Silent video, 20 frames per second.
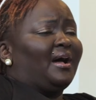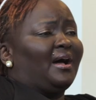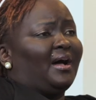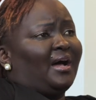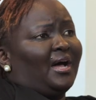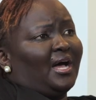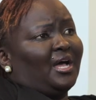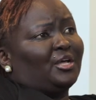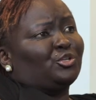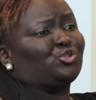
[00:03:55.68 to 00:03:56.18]

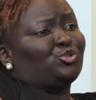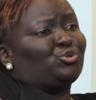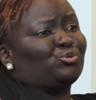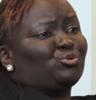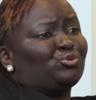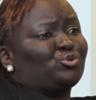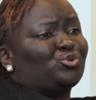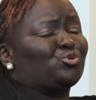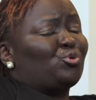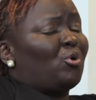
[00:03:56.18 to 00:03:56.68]

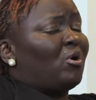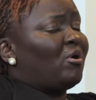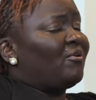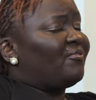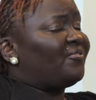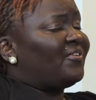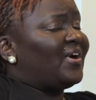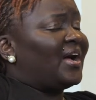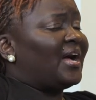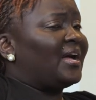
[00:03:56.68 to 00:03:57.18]
to
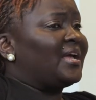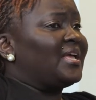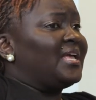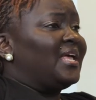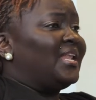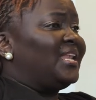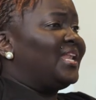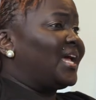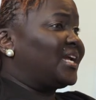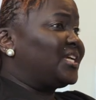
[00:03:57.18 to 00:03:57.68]
offer
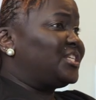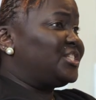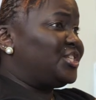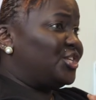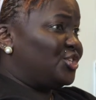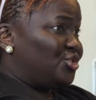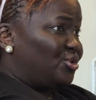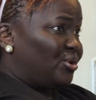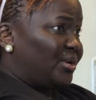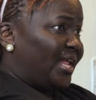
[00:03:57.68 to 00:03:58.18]

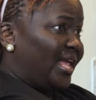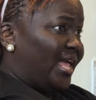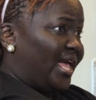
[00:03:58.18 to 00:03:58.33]
lactation